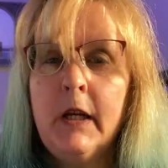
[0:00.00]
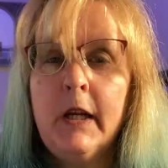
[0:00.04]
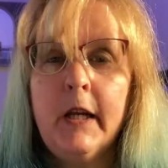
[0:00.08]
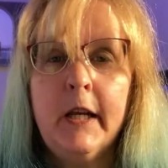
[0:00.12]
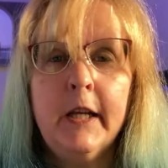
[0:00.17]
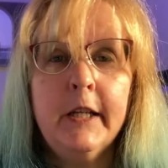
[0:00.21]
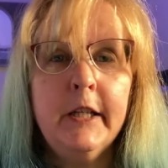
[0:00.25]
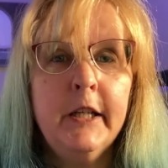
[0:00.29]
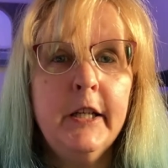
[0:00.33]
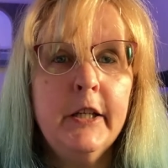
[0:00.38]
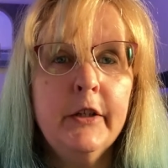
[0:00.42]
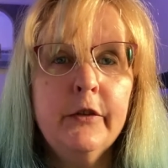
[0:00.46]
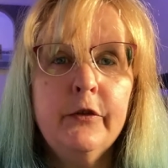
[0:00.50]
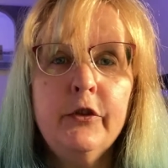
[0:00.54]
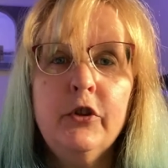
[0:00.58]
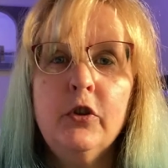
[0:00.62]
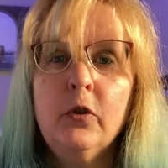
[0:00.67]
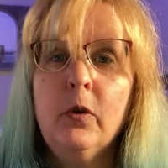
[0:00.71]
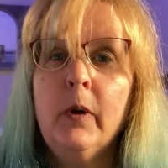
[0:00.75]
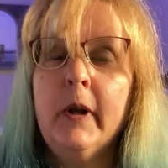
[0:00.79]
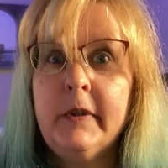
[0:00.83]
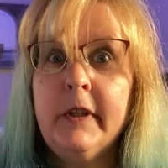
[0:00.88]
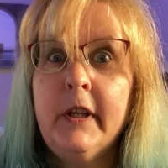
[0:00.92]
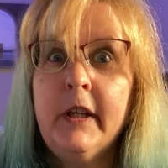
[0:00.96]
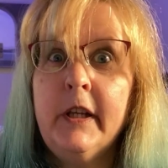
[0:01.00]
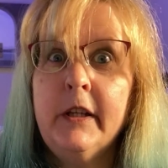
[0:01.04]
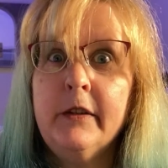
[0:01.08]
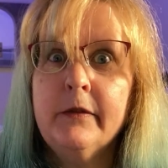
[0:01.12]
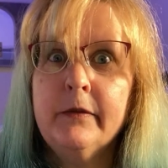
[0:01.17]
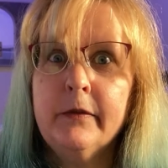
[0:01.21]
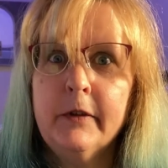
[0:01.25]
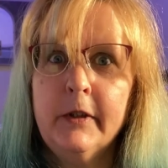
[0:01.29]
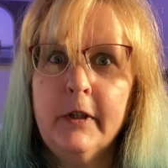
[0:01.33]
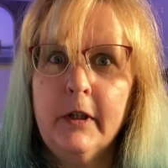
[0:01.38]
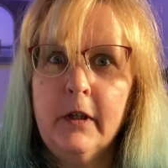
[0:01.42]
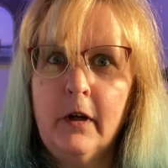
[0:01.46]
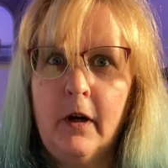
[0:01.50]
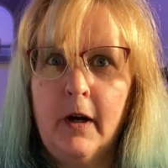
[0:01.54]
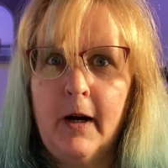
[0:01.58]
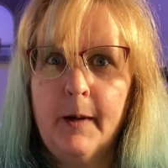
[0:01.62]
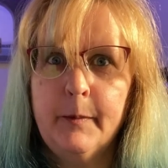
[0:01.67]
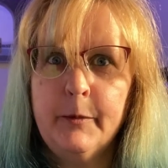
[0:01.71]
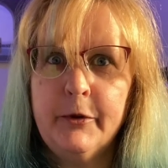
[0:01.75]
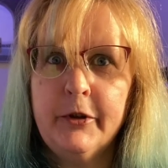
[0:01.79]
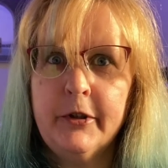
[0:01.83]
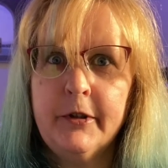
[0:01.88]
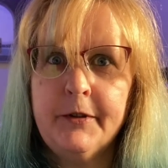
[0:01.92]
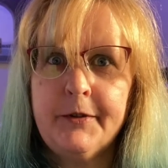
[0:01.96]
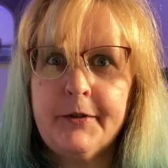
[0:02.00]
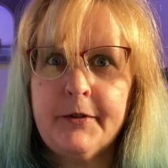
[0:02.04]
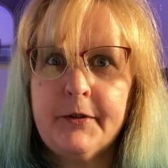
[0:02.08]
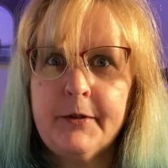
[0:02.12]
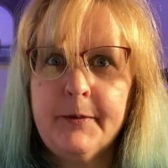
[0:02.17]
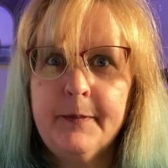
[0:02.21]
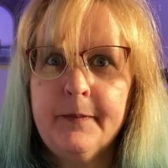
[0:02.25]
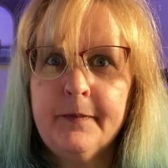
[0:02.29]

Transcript: It gives you infinite options.